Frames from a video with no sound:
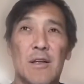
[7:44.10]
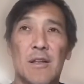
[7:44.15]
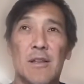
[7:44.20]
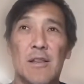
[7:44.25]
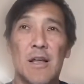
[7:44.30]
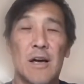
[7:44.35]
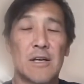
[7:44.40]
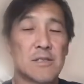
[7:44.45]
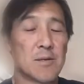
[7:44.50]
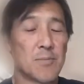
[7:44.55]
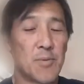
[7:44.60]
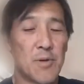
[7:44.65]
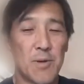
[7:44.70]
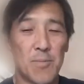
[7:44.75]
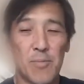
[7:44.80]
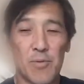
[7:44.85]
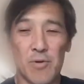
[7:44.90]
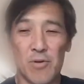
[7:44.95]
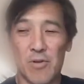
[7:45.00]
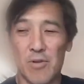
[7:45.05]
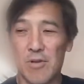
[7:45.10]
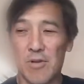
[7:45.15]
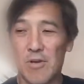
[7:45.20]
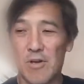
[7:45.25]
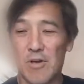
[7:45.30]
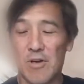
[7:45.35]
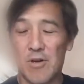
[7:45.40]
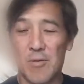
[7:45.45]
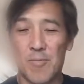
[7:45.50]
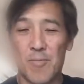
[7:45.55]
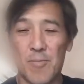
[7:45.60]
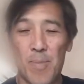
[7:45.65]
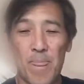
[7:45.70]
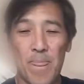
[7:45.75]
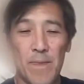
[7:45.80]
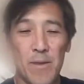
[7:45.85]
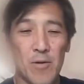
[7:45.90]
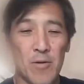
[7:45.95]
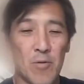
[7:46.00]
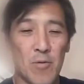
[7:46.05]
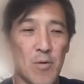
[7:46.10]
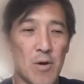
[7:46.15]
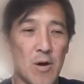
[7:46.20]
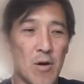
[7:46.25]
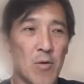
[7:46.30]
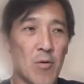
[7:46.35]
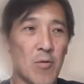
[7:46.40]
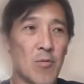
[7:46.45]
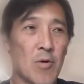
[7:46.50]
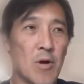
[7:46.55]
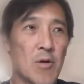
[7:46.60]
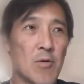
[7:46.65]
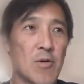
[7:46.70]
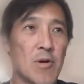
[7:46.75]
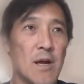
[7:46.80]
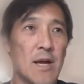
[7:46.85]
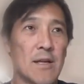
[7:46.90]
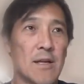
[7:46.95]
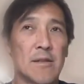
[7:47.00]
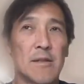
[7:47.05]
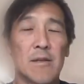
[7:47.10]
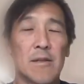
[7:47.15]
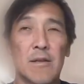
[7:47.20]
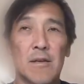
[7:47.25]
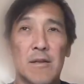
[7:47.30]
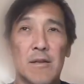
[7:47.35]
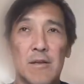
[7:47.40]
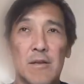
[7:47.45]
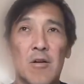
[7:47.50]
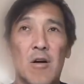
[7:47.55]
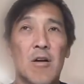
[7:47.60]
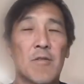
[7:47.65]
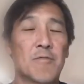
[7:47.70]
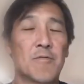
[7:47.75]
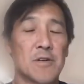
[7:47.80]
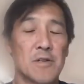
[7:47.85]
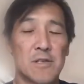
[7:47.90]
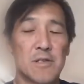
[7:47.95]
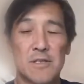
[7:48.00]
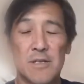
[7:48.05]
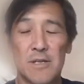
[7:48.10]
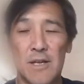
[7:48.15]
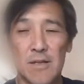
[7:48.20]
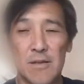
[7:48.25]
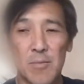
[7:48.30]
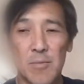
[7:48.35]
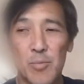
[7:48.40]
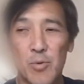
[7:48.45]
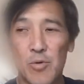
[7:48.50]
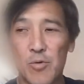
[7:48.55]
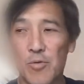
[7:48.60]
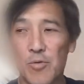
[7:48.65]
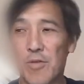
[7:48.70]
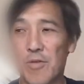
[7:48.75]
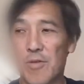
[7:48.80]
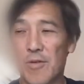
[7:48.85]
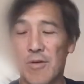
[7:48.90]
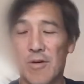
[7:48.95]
lots of people, while we're at the conference and at the booth.